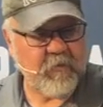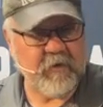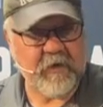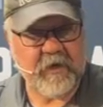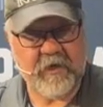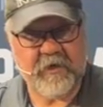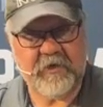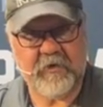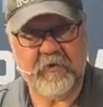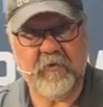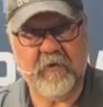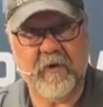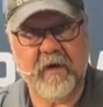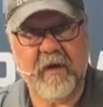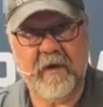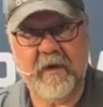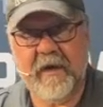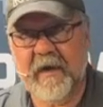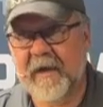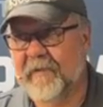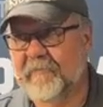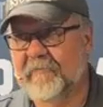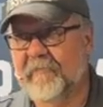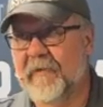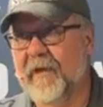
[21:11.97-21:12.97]
we're going to do it
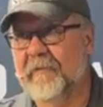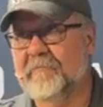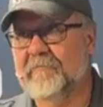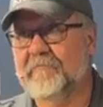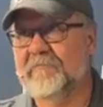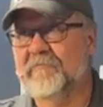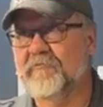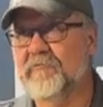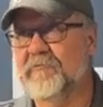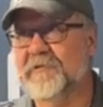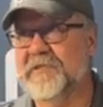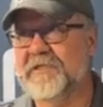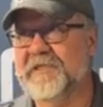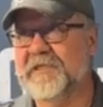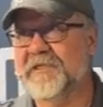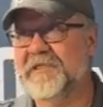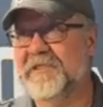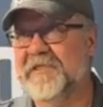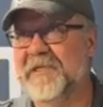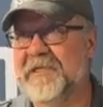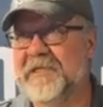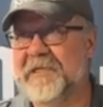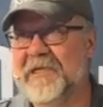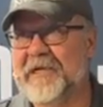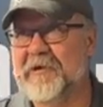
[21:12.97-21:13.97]
on. I'm
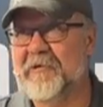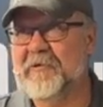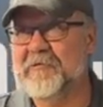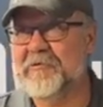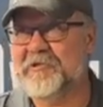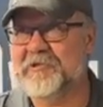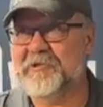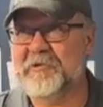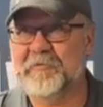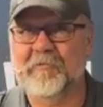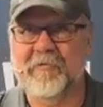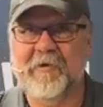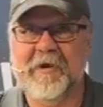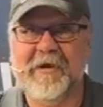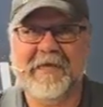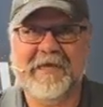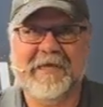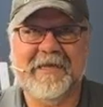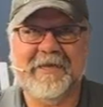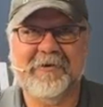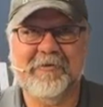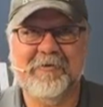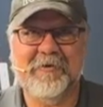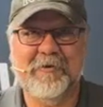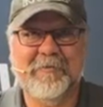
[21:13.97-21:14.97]
resisting the urge to
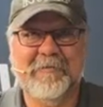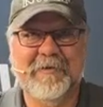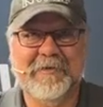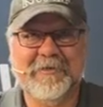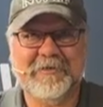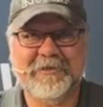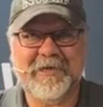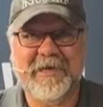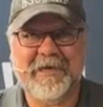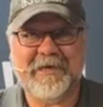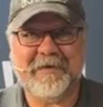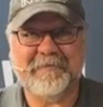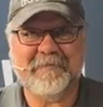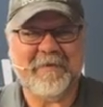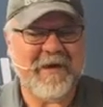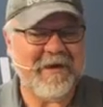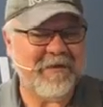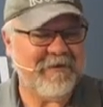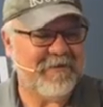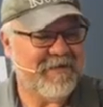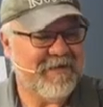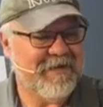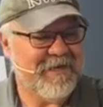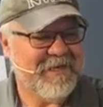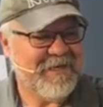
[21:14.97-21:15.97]
break into them and check them
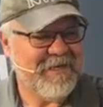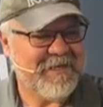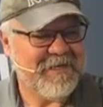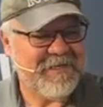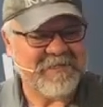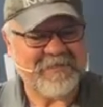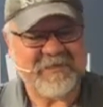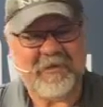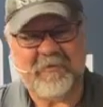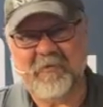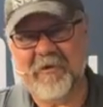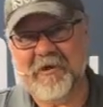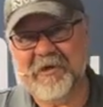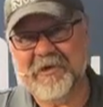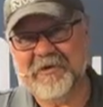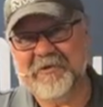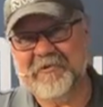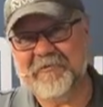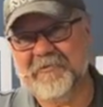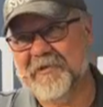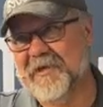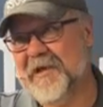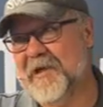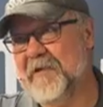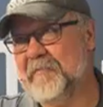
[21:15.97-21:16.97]
out because I want to
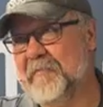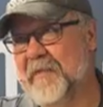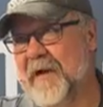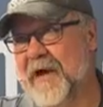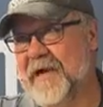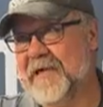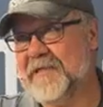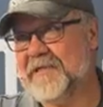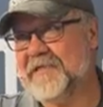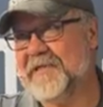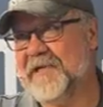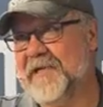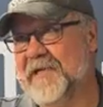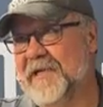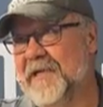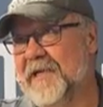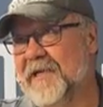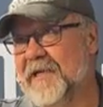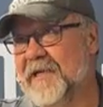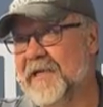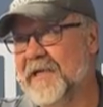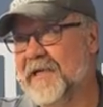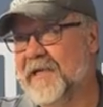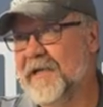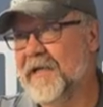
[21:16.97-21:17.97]
do the unboxing
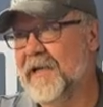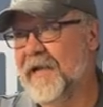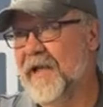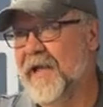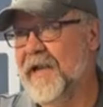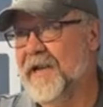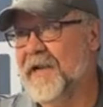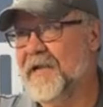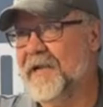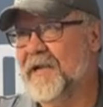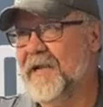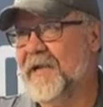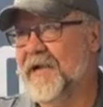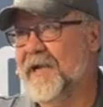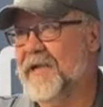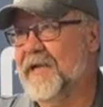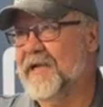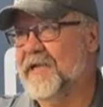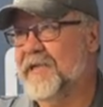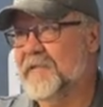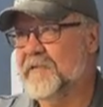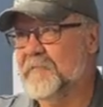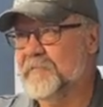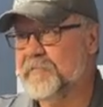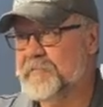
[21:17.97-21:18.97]
and
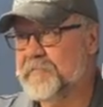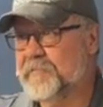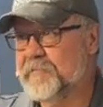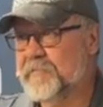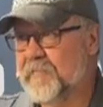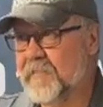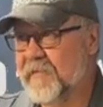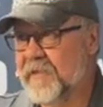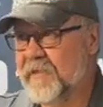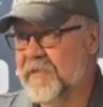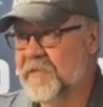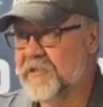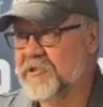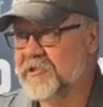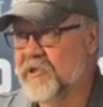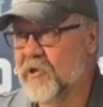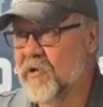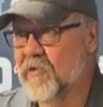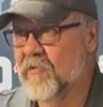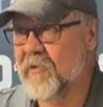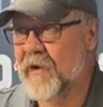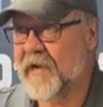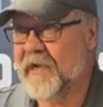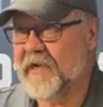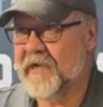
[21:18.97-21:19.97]

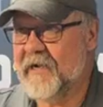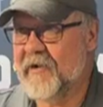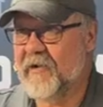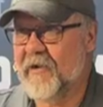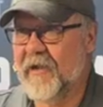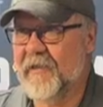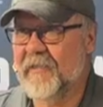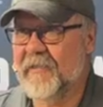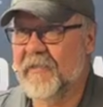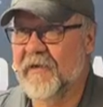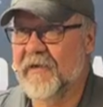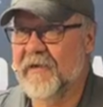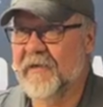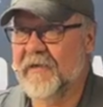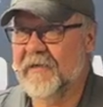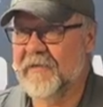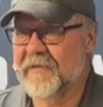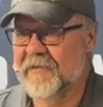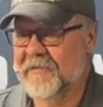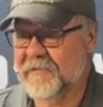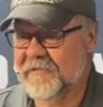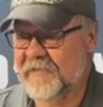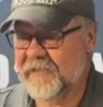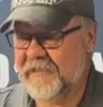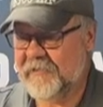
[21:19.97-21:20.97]
show right here on
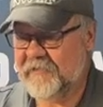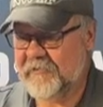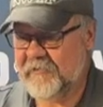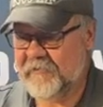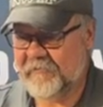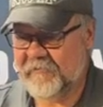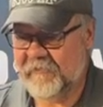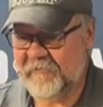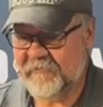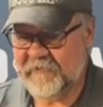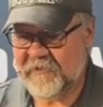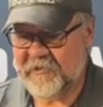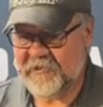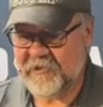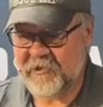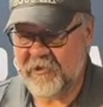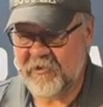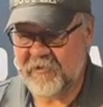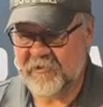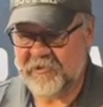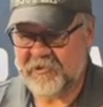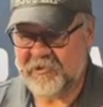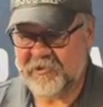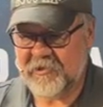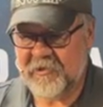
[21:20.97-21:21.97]
the T350
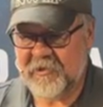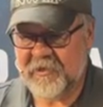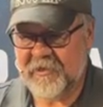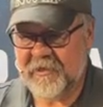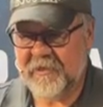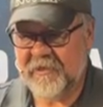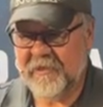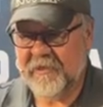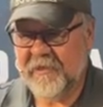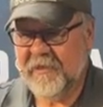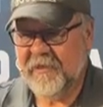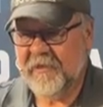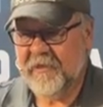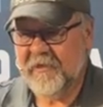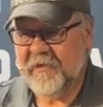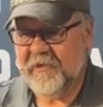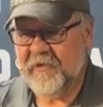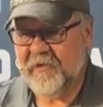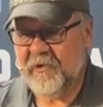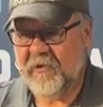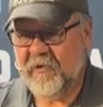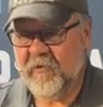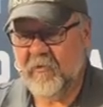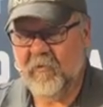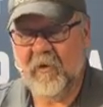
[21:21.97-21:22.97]
show and show you,
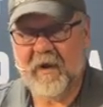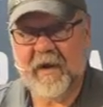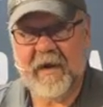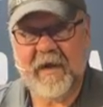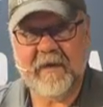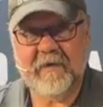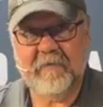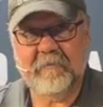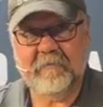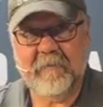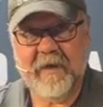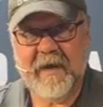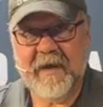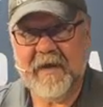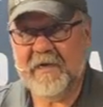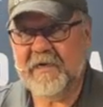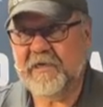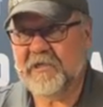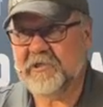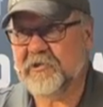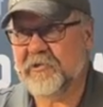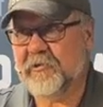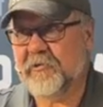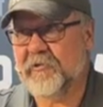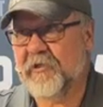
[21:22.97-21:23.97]
what my
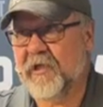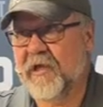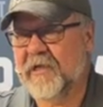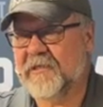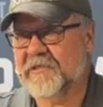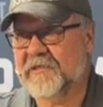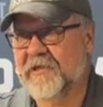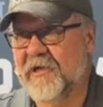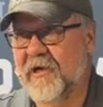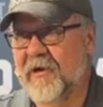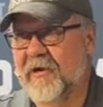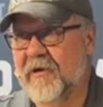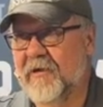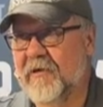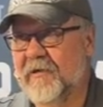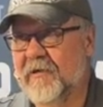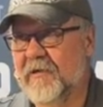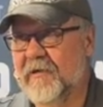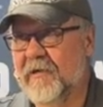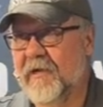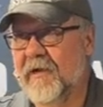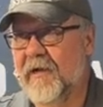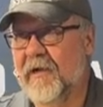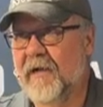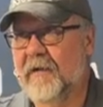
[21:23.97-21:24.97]
initial thoughts are.
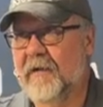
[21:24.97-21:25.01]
